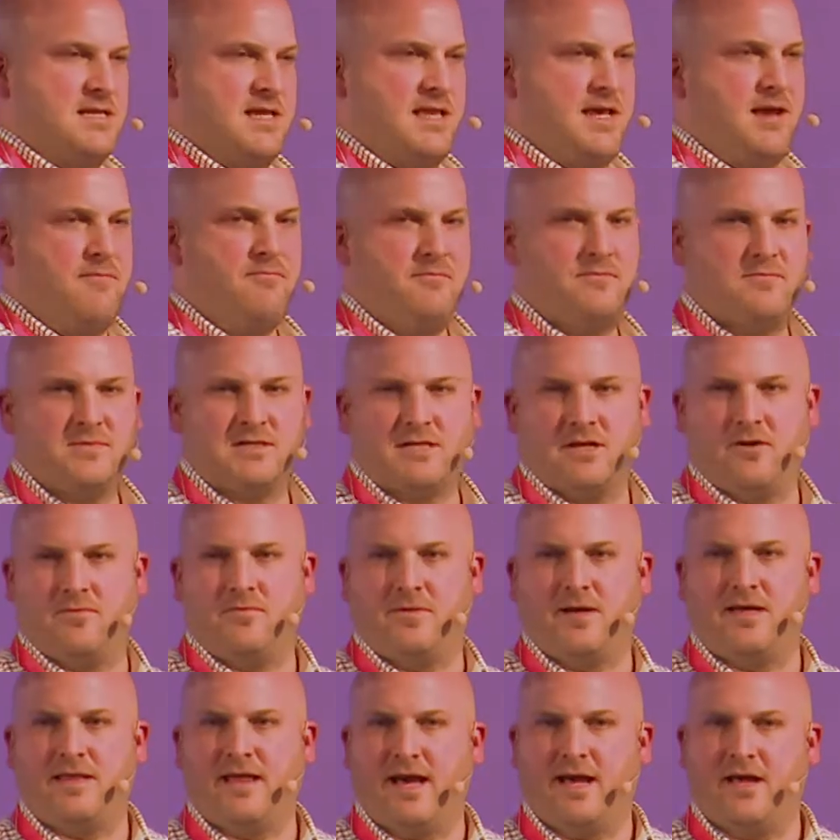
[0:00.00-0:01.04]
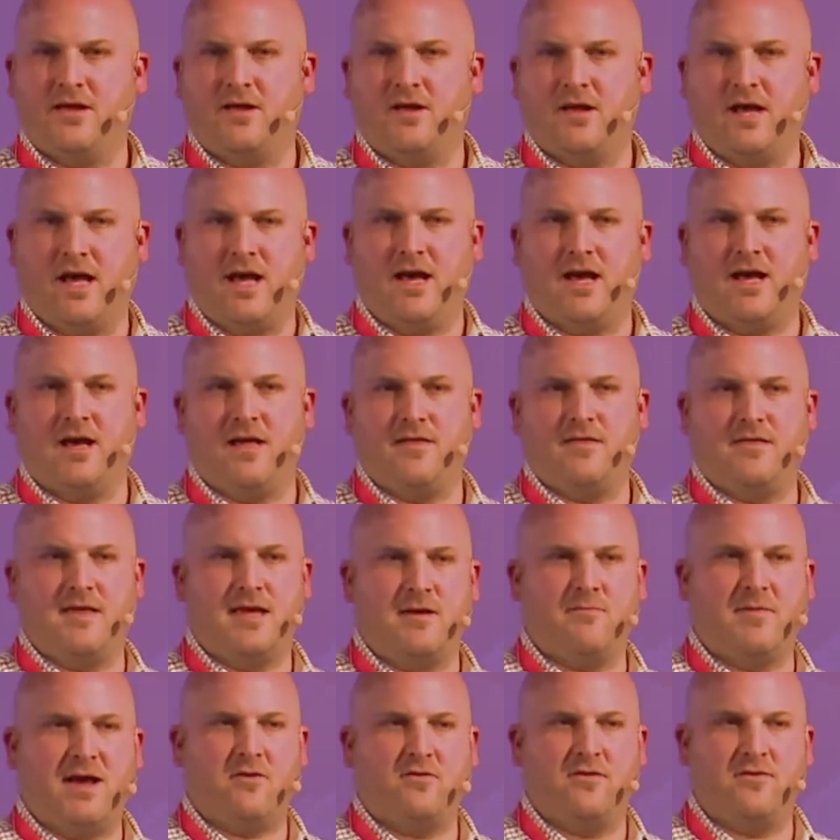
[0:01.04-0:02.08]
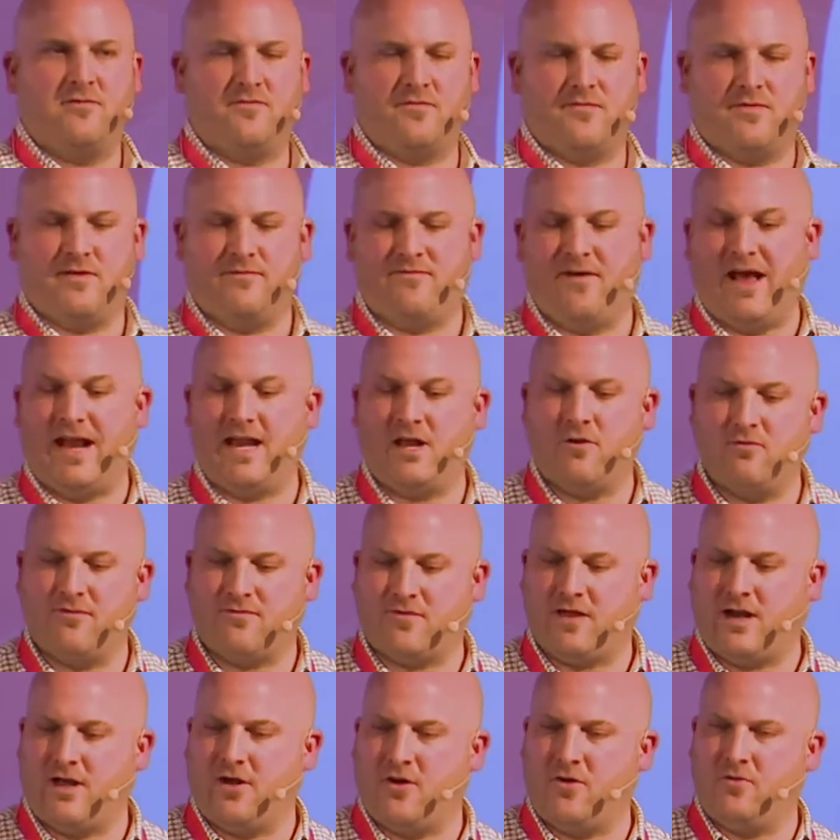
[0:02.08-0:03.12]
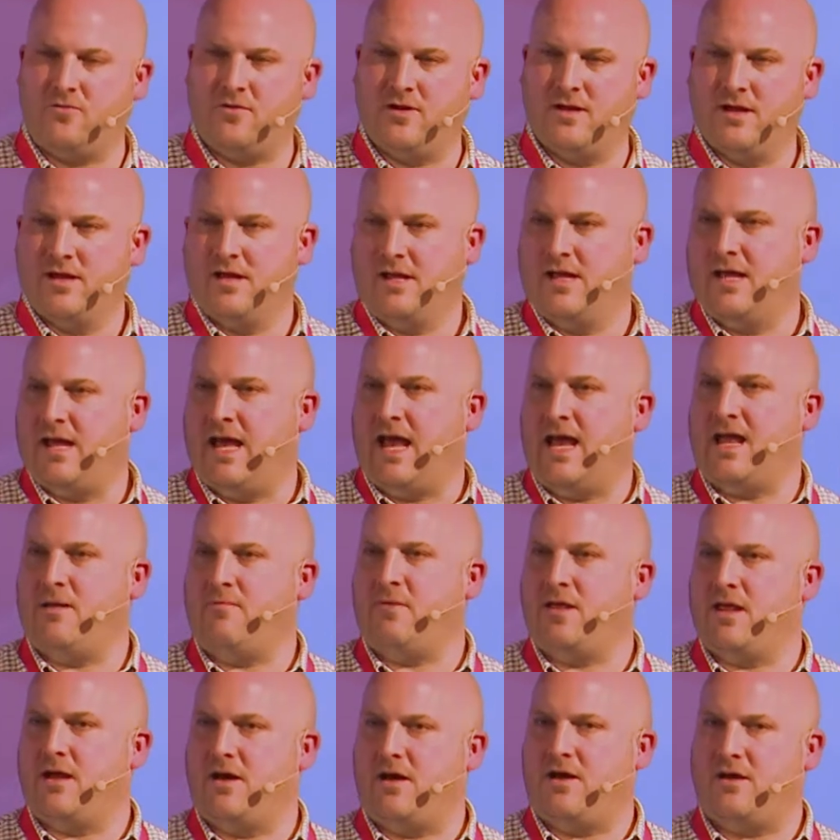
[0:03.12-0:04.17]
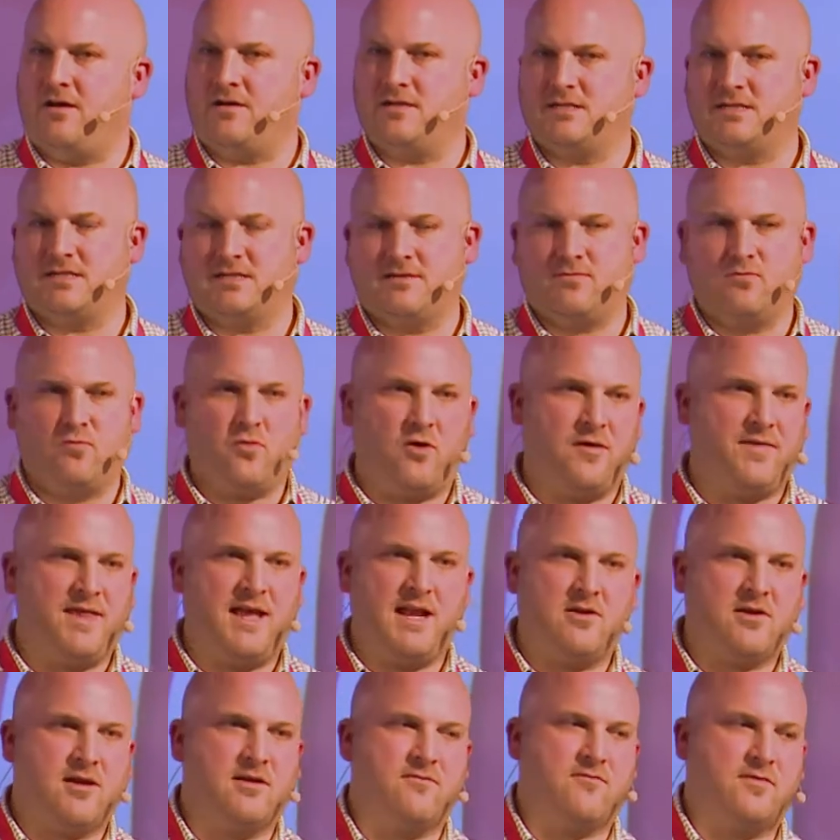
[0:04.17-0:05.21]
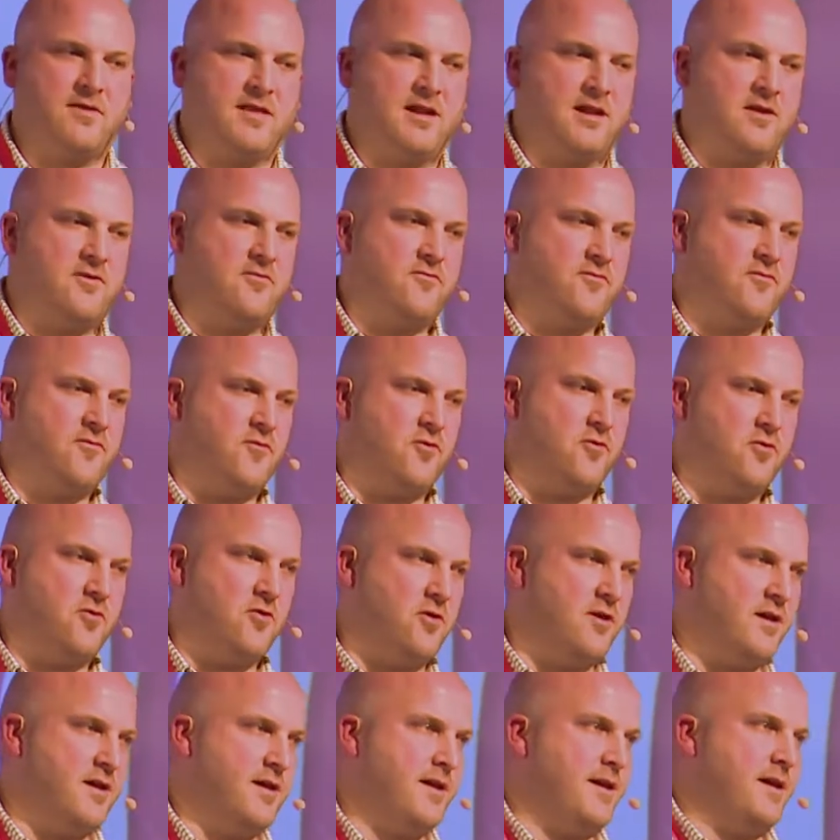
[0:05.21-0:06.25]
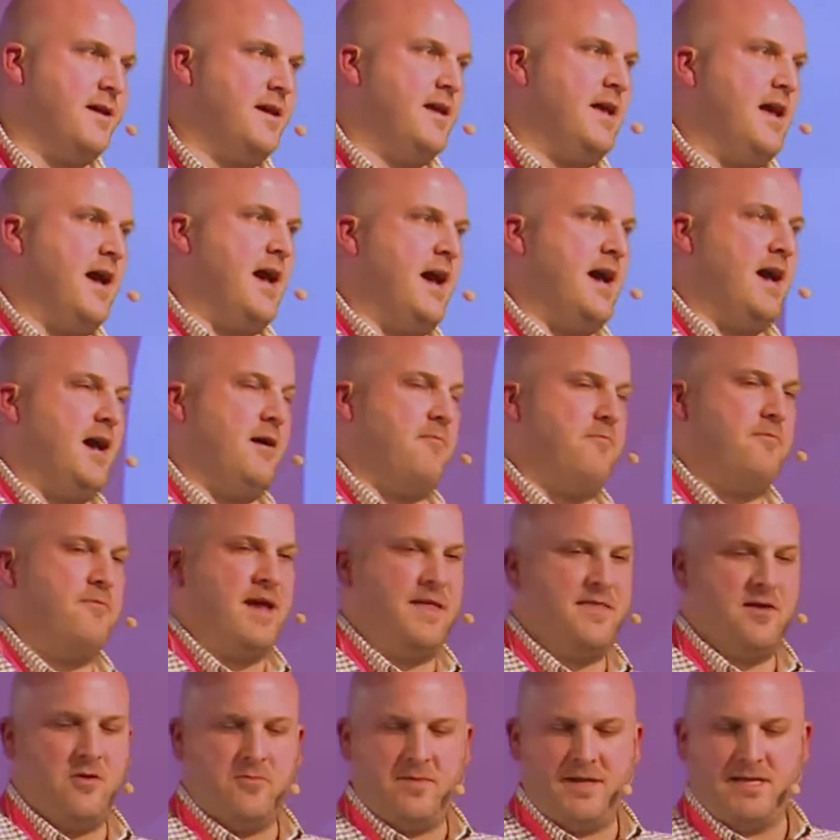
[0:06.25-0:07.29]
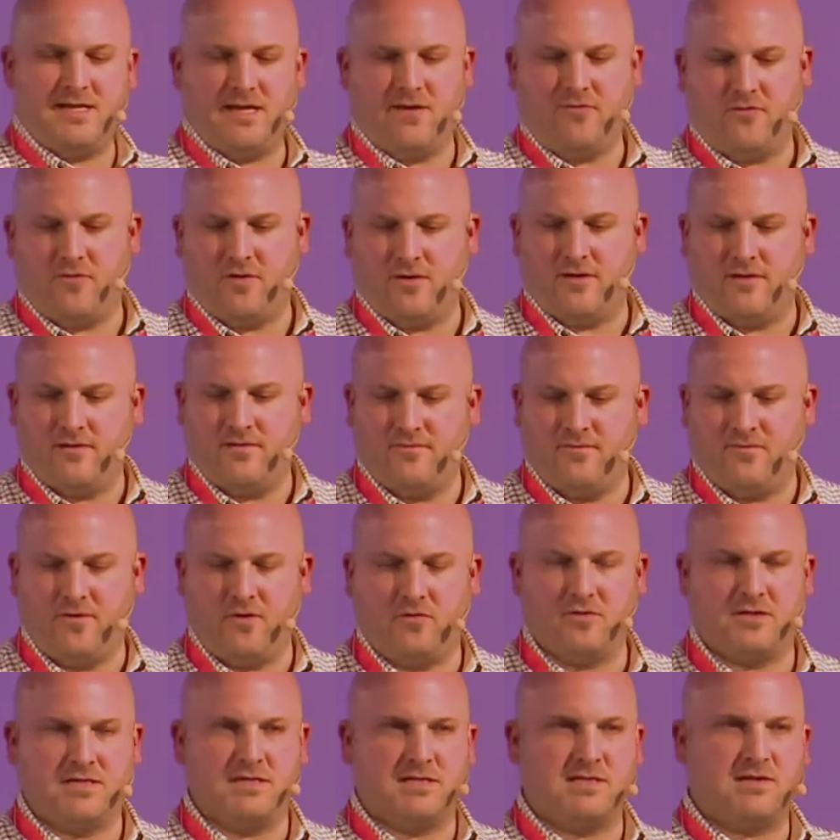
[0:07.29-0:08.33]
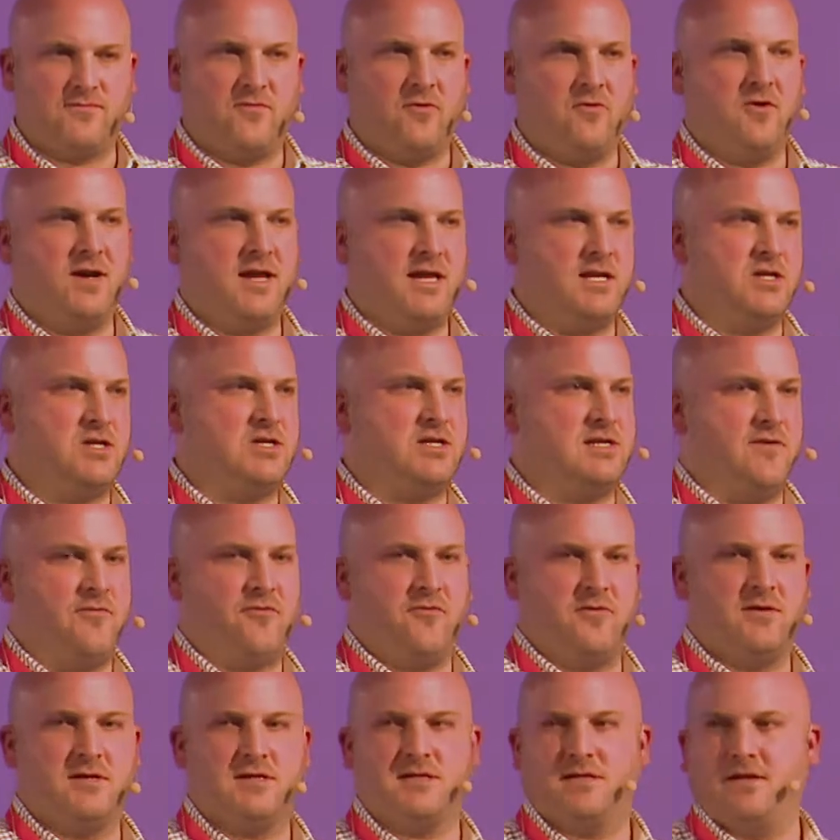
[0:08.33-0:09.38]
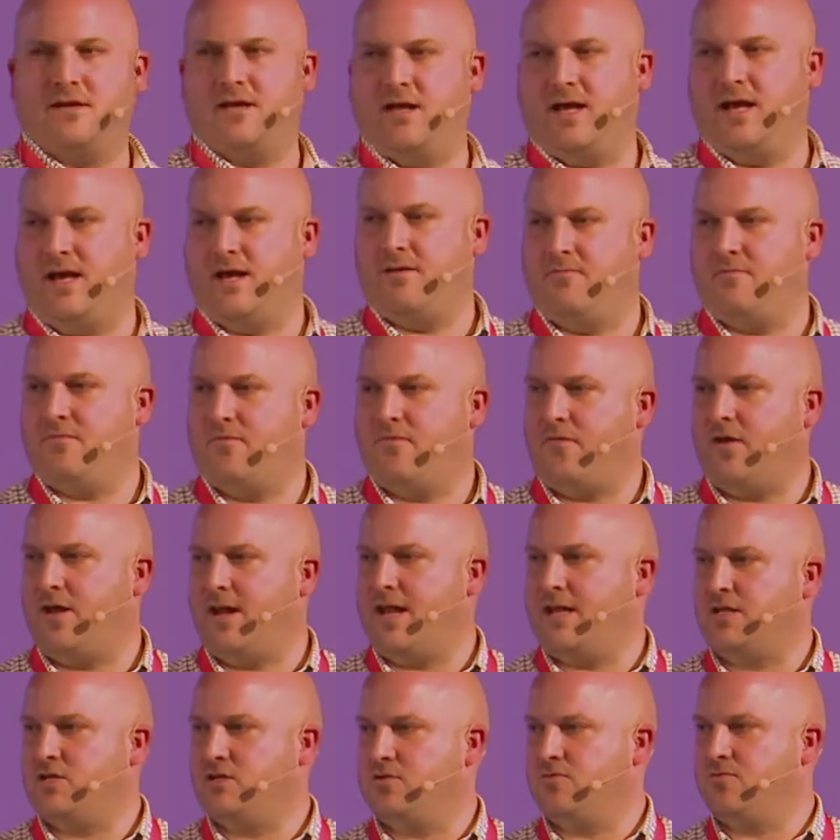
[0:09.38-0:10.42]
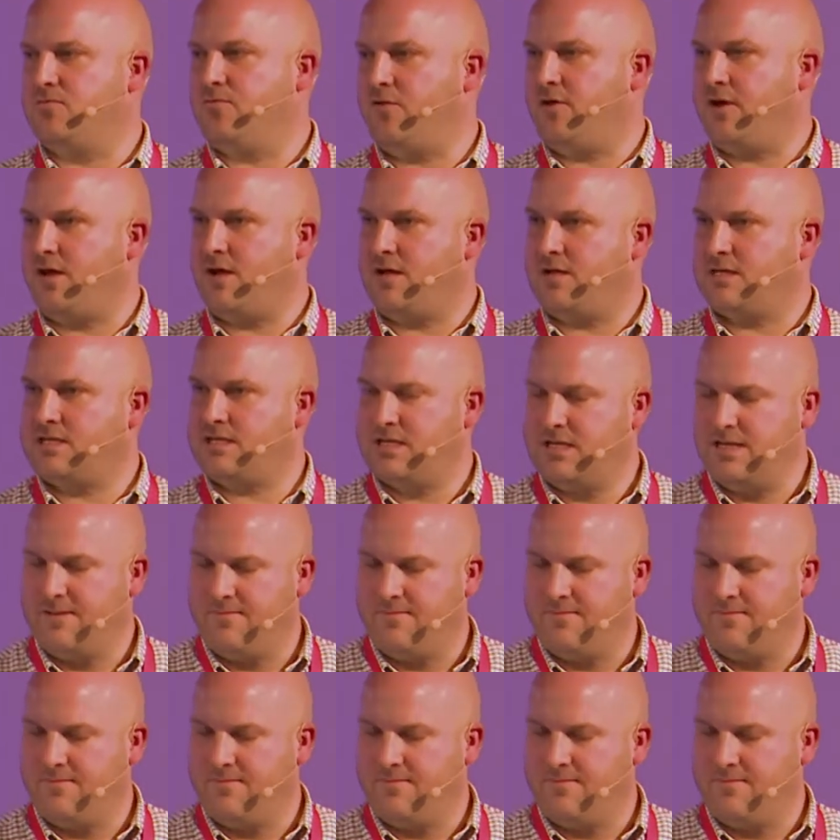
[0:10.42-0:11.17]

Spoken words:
to them. So be that the amount of the value of the loan, APRs, what they're looking for the loan for, and there'll be different filters for each different financial product.